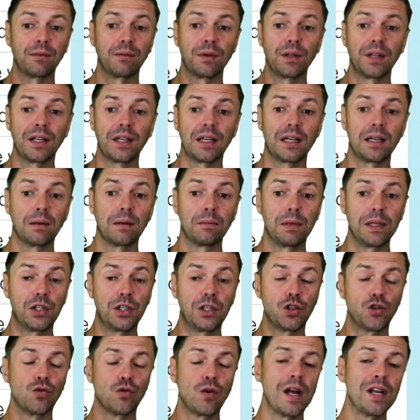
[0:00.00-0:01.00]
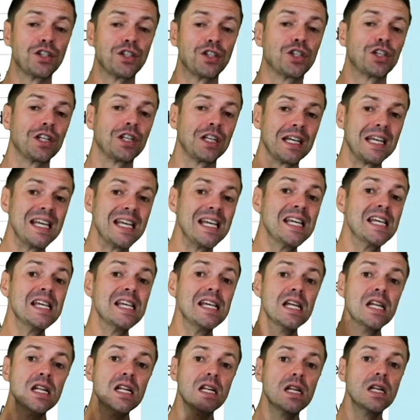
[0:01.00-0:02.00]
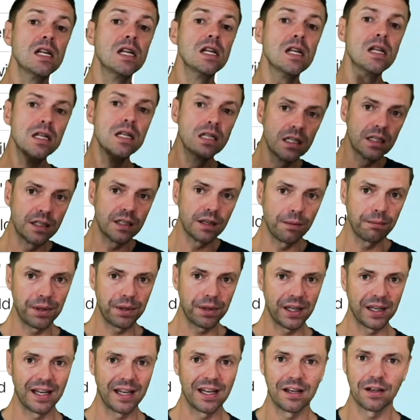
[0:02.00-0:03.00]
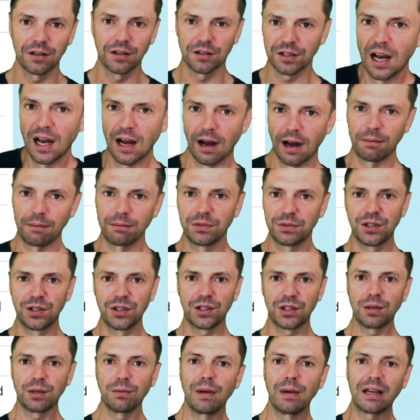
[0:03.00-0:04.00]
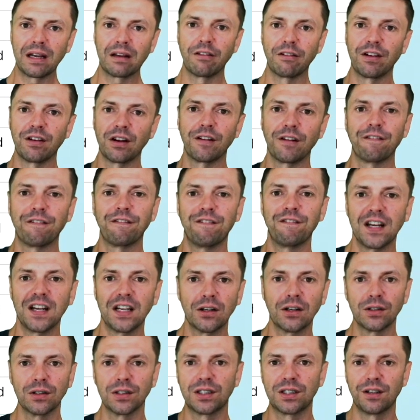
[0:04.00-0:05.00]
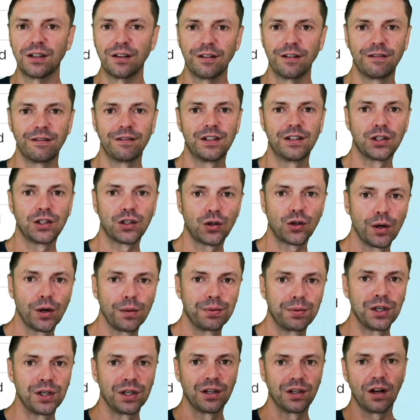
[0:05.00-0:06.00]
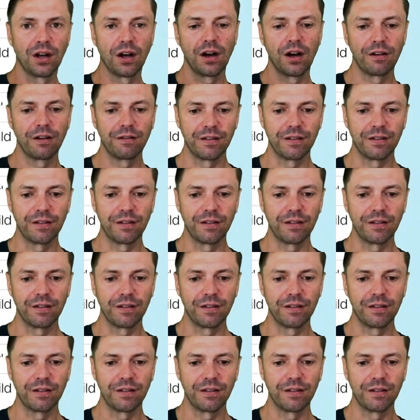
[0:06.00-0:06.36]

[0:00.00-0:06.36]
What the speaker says: really can be drenched in something else, just to make a very figurative description of